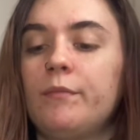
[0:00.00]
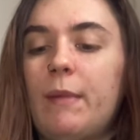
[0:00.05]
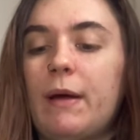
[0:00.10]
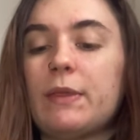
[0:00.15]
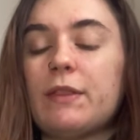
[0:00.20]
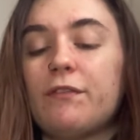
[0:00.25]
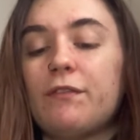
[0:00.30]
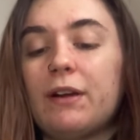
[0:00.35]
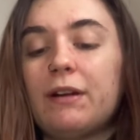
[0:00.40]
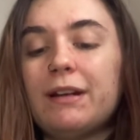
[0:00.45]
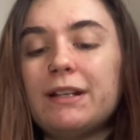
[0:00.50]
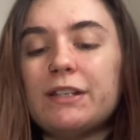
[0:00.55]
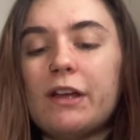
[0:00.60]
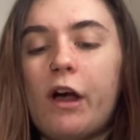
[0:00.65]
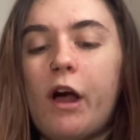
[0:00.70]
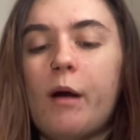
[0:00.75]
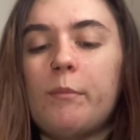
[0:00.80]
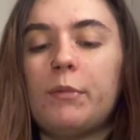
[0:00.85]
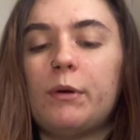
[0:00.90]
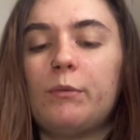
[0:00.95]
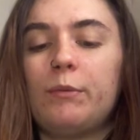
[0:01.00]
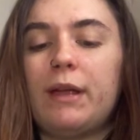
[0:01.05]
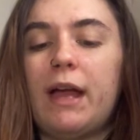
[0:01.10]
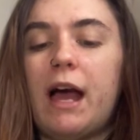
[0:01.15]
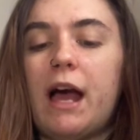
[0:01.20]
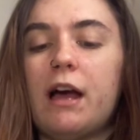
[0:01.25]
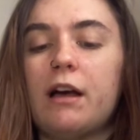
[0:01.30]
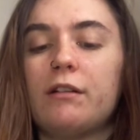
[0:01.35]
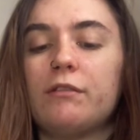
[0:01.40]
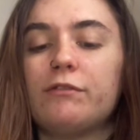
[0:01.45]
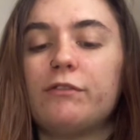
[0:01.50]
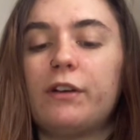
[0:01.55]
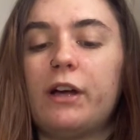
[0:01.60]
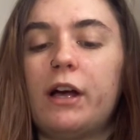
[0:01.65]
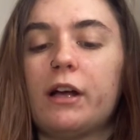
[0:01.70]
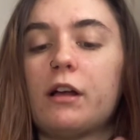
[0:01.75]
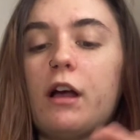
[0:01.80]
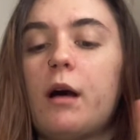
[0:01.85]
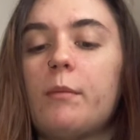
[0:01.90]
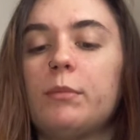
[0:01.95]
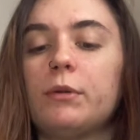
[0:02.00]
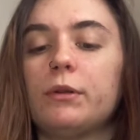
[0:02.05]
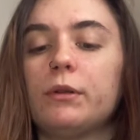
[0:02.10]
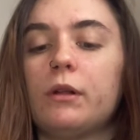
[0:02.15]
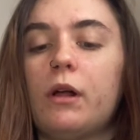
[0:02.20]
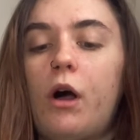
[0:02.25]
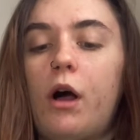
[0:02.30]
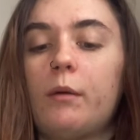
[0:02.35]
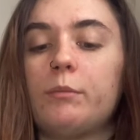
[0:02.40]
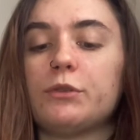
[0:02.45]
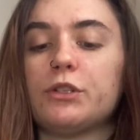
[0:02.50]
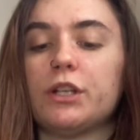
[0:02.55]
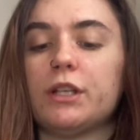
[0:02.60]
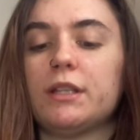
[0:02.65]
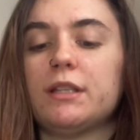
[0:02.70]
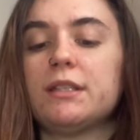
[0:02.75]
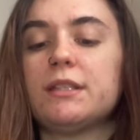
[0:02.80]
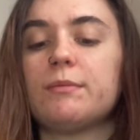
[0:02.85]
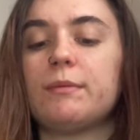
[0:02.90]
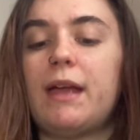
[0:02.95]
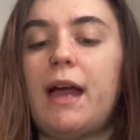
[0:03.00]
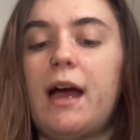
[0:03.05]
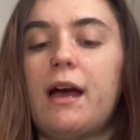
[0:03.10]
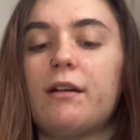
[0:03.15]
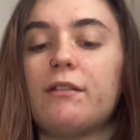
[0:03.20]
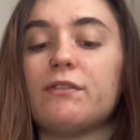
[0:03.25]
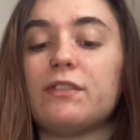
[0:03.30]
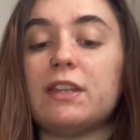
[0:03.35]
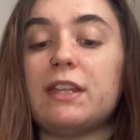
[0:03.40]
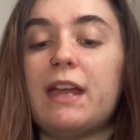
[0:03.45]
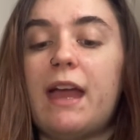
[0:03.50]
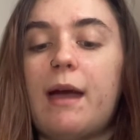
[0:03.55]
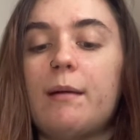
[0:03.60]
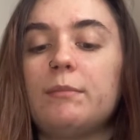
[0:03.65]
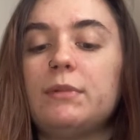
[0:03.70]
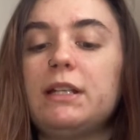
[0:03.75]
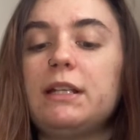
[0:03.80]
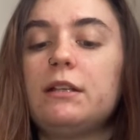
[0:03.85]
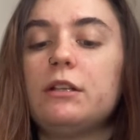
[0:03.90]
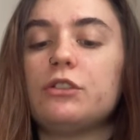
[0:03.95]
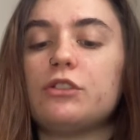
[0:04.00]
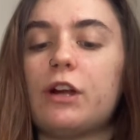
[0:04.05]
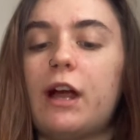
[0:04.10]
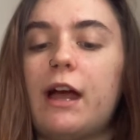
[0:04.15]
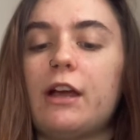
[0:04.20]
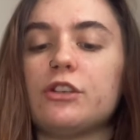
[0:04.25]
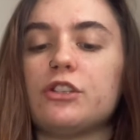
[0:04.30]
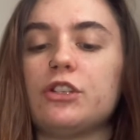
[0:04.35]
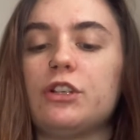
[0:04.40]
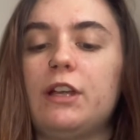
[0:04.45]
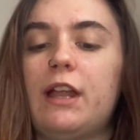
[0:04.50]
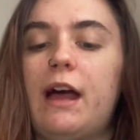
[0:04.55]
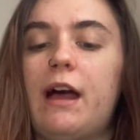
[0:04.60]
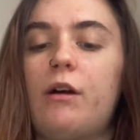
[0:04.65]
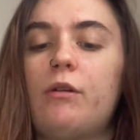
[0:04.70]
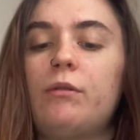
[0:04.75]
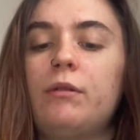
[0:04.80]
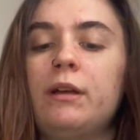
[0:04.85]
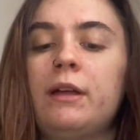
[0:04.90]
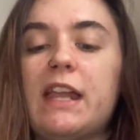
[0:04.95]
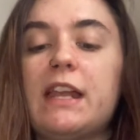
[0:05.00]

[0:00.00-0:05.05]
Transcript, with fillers: At the very top, we have a couple options. We have the empty trash now.